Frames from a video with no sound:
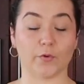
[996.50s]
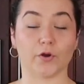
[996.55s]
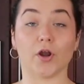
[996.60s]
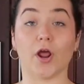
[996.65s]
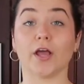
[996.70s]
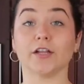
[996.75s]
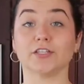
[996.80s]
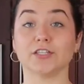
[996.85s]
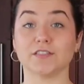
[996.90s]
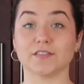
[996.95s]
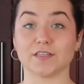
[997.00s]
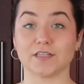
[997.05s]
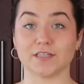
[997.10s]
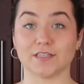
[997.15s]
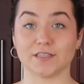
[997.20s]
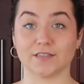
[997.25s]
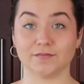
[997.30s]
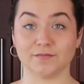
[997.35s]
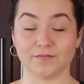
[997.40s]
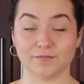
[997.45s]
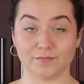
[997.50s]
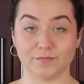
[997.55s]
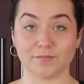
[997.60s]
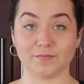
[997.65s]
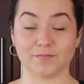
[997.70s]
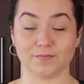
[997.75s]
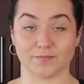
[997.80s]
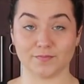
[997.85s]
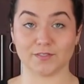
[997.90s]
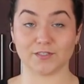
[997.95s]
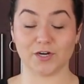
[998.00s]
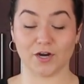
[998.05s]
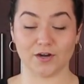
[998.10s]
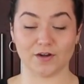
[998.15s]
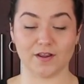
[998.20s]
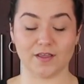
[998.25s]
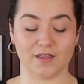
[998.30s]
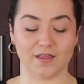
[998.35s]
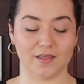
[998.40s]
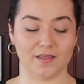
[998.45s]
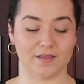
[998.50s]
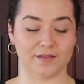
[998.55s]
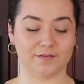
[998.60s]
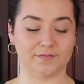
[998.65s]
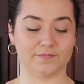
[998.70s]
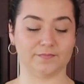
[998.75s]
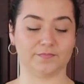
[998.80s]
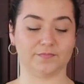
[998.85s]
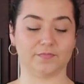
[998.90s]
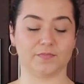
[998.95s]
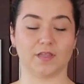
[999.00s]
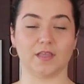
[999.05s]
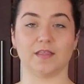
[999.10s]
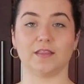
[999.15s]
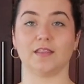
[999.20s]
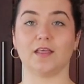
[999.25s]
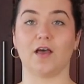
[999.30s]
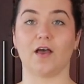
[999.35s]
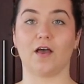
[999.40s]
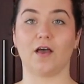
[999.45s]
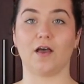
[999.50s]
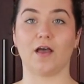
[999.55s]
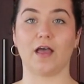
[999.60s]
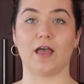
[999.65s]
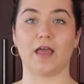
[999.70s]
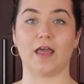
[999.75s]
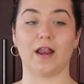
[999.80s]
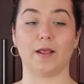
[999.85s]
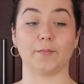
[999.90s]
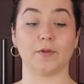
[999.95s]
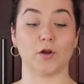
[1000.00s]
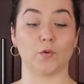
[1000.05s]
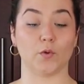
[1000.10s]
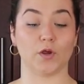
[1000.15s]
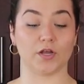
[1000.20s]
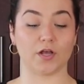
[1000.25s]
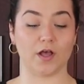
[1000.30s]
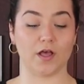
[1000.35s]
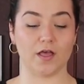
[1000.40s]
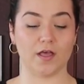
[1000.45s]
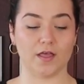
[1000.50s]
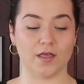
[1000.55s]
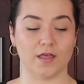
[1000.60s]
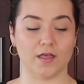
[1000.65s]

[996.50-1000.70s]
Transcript: we're not just gonna start, and I'm gonna work.